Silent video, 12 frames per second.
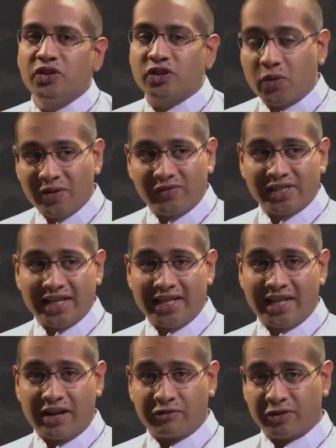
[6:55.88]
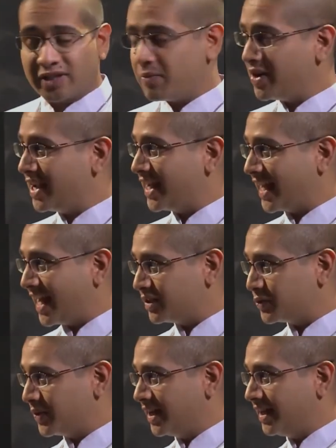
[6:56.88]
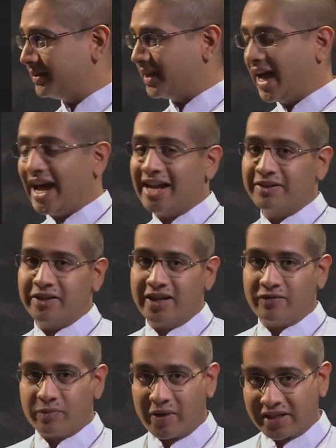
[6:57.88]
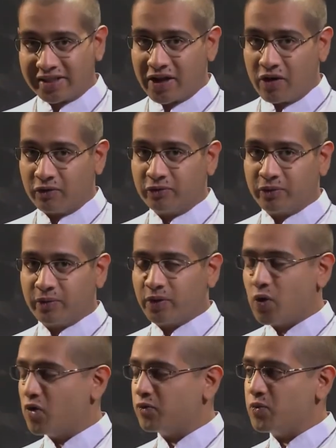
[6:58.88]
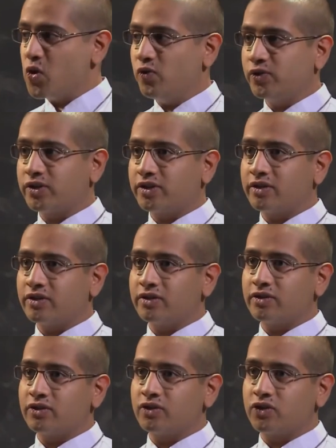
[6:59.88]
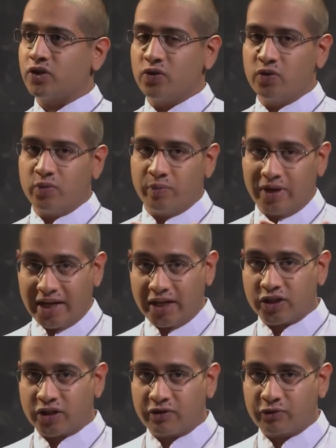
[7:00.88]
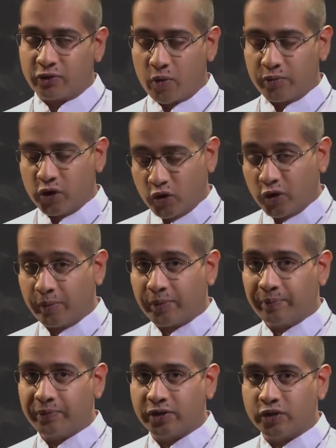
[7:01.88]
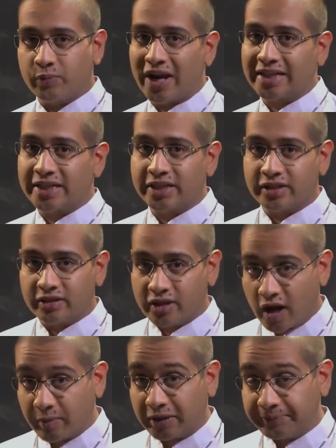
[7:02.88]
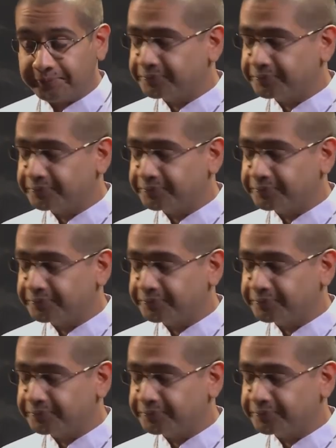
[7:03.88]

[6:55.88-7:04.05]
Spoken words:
So we've seen that for someone like Antoinette and even myself, who have moved to Malaysia from Europe to practice the Dharma,